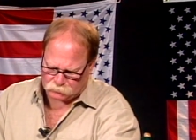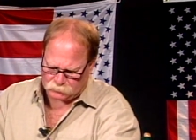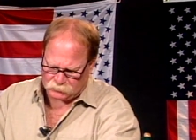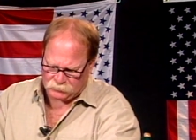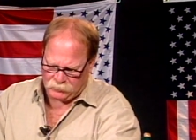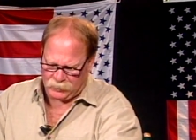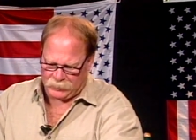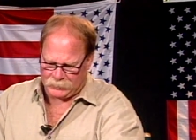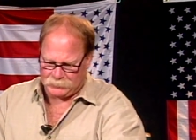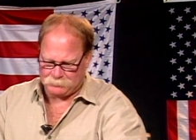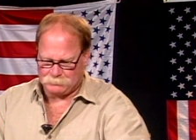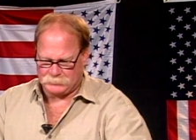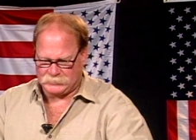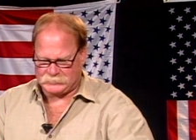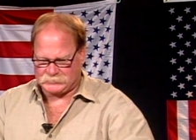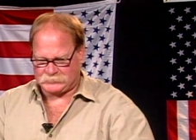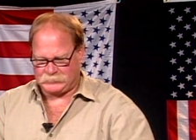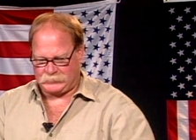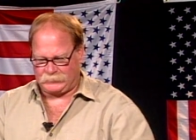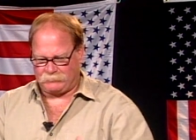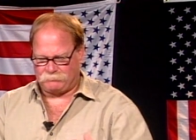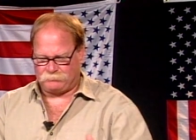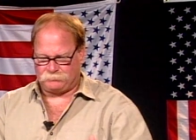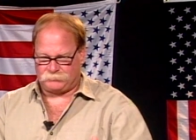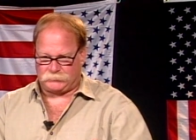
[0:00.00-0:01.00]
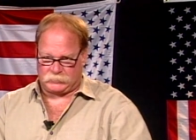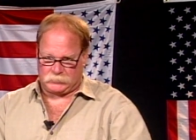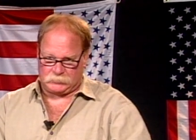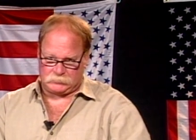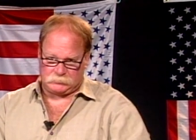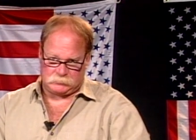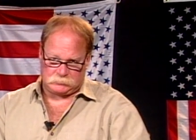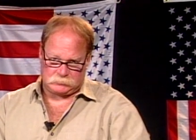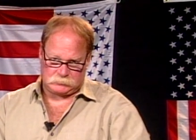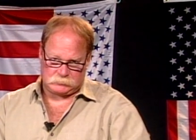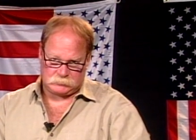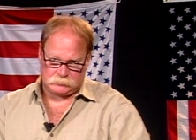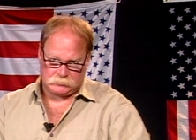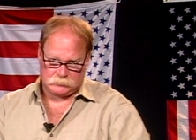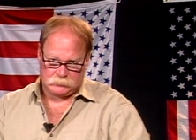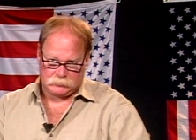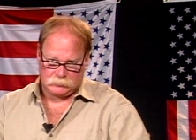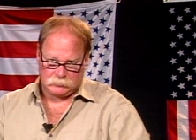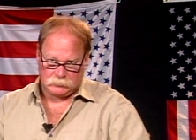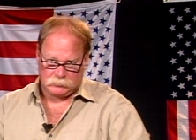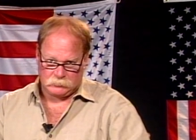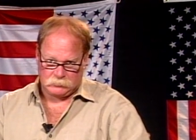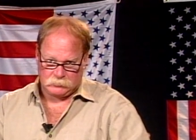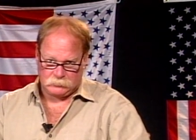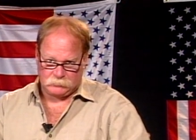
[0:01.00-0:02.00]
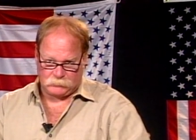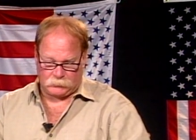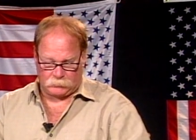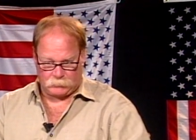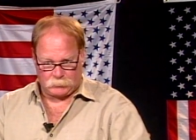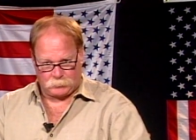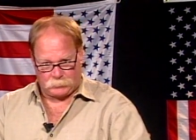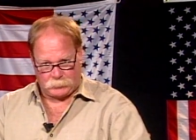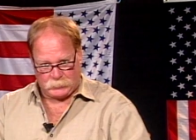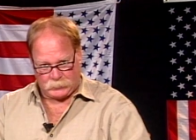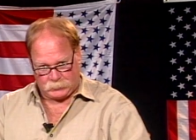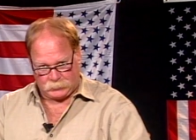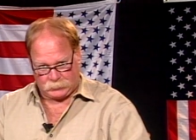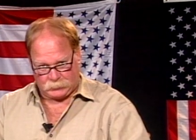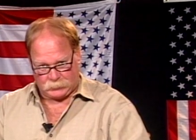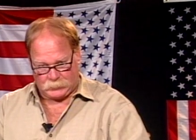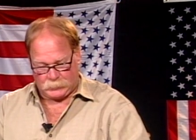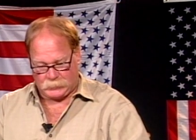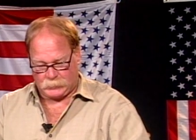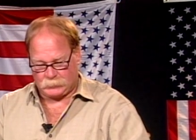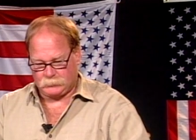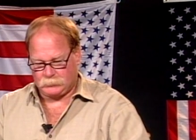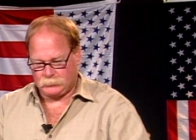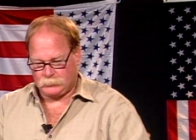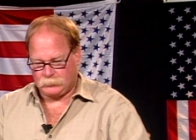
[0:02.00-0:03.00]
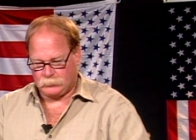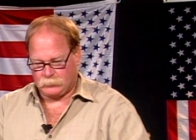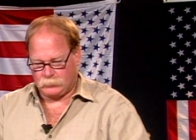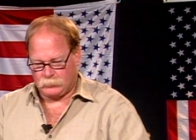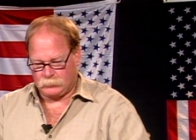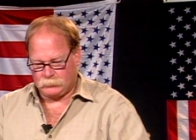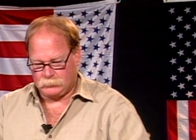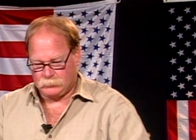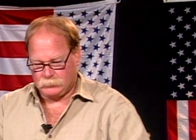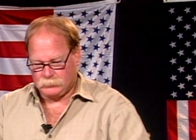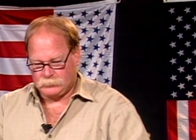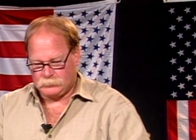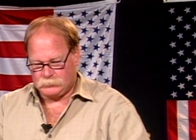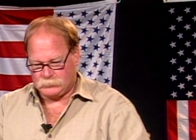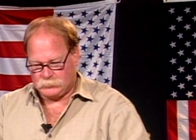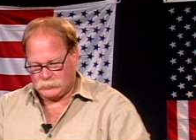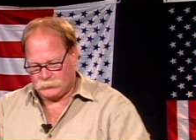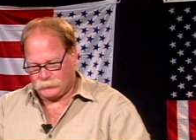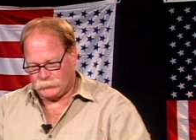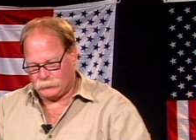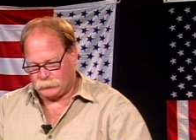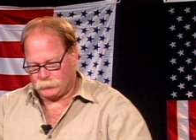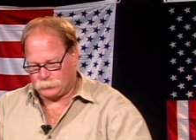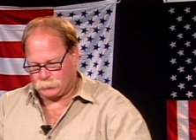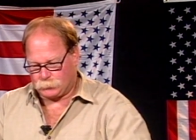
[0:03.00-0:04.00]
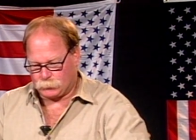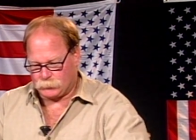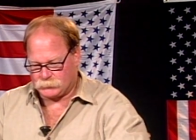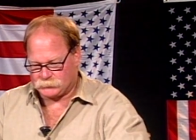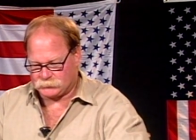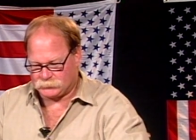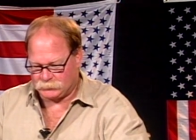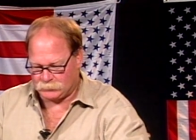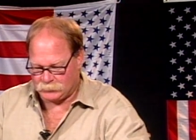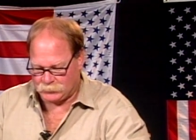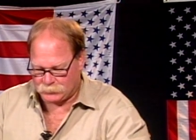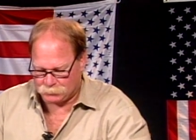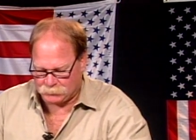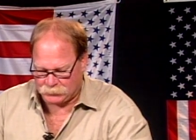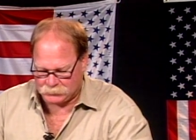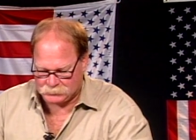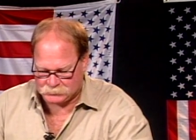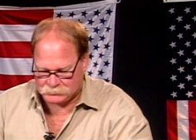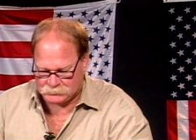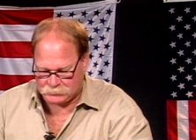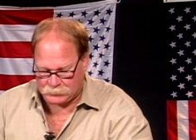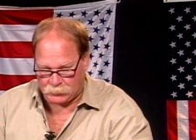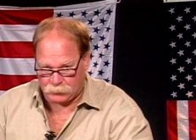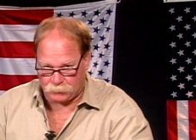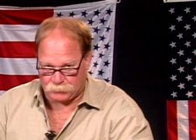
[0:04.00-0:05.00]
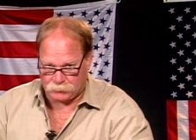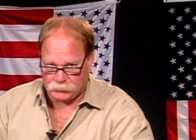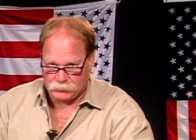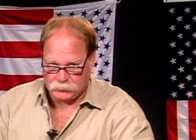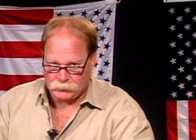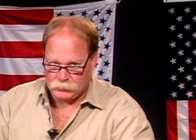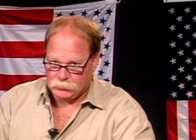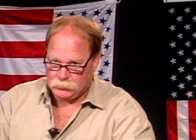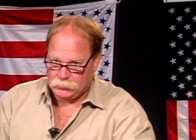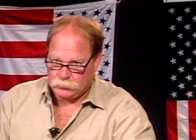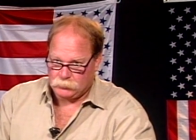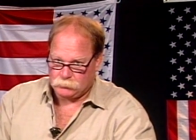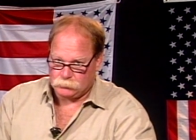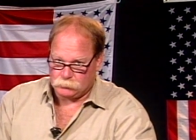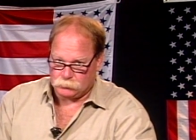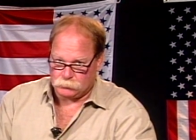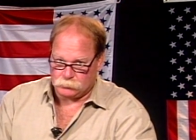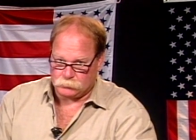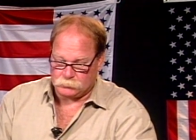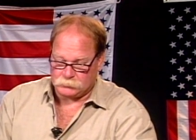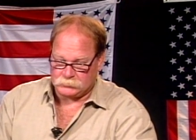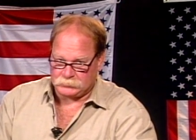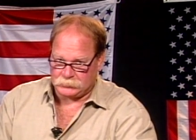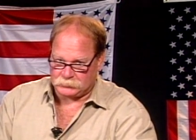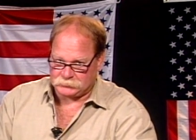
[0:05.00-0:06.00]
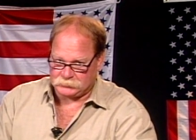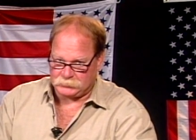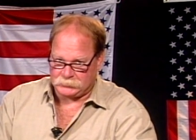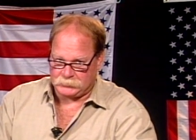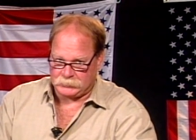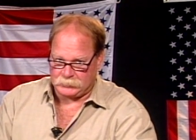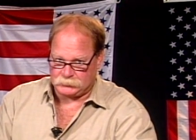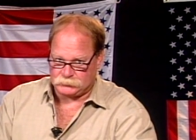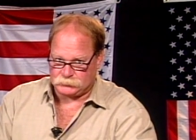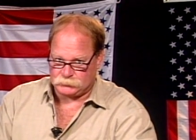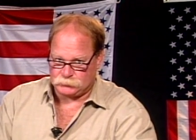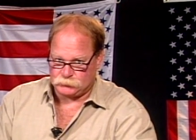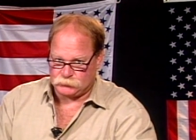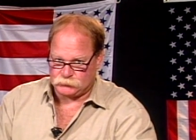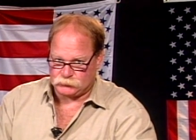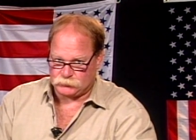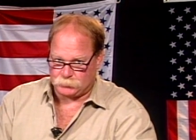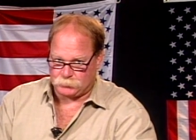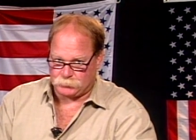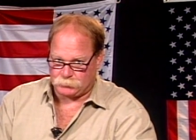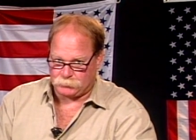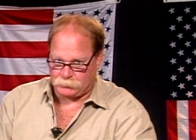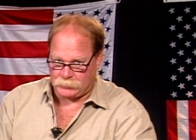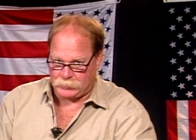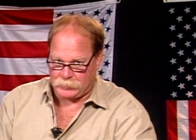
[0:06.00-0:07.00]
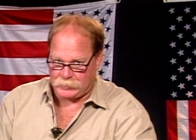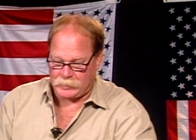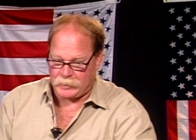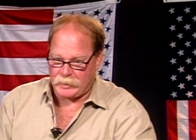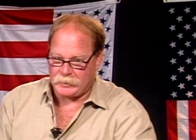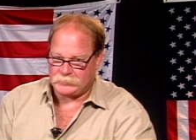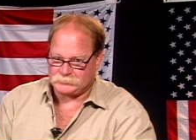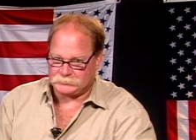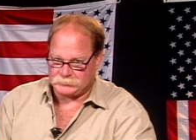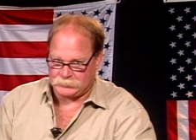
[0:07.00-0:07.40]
on missing funds from the Pentagon, even a person like myself who doesn't get too surprised